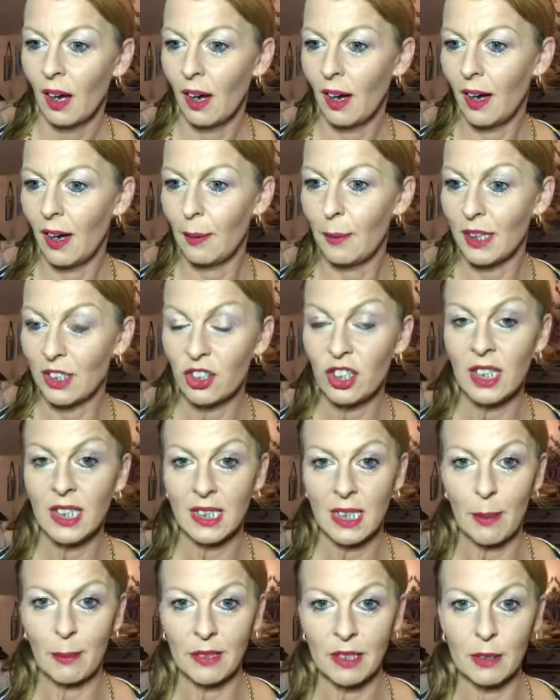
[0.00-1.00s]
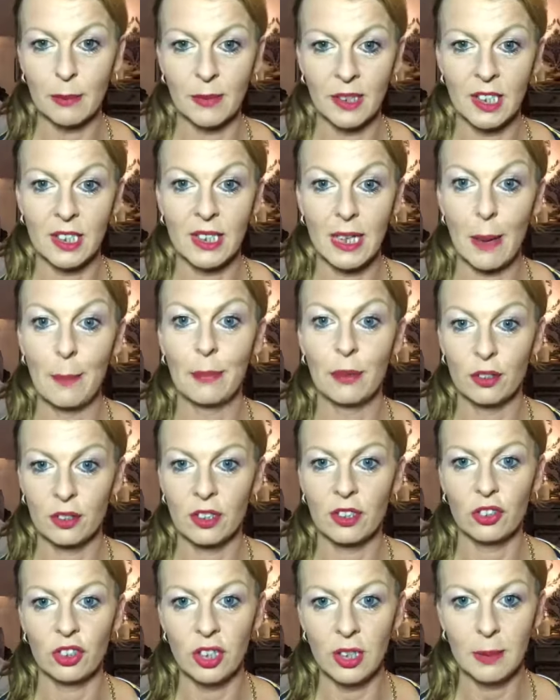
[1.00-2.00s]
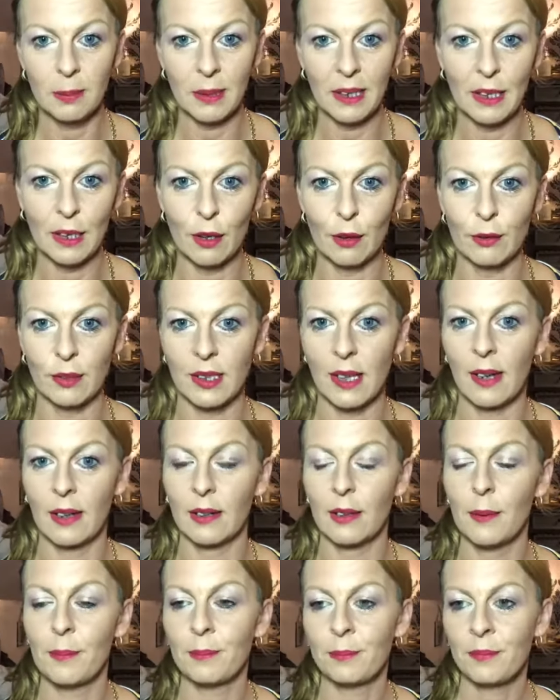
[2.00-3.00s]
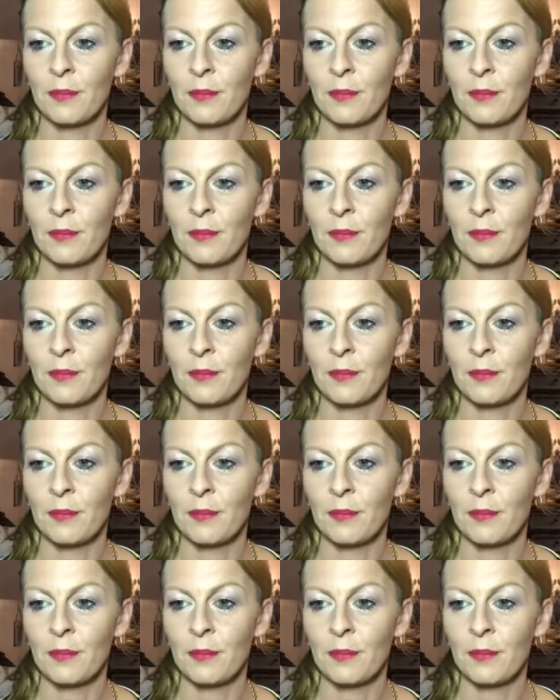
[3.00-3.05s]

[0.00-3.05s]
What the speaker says: And she sent me some of the samples that she'd been using.